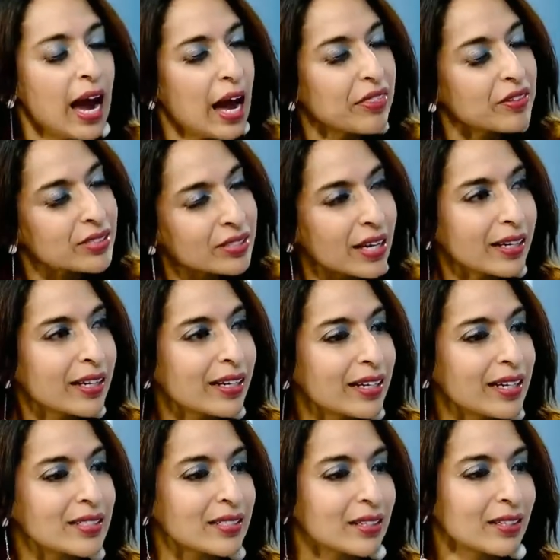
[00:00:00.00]
And the
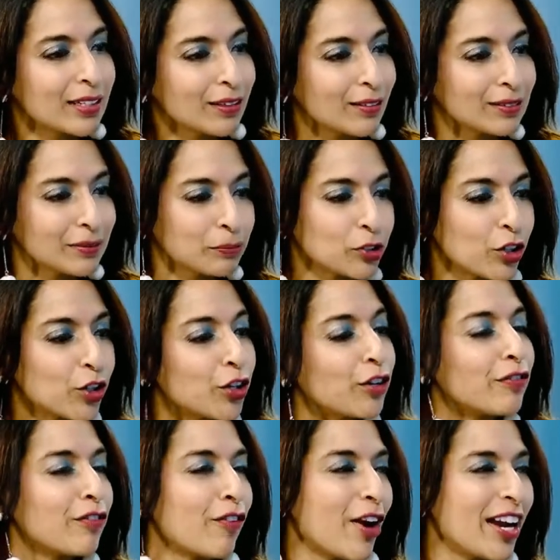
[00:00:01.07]
second is a little turn
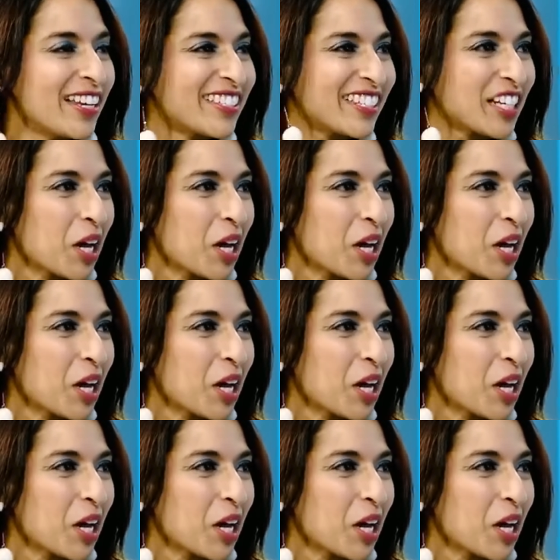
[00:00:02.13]
of phrase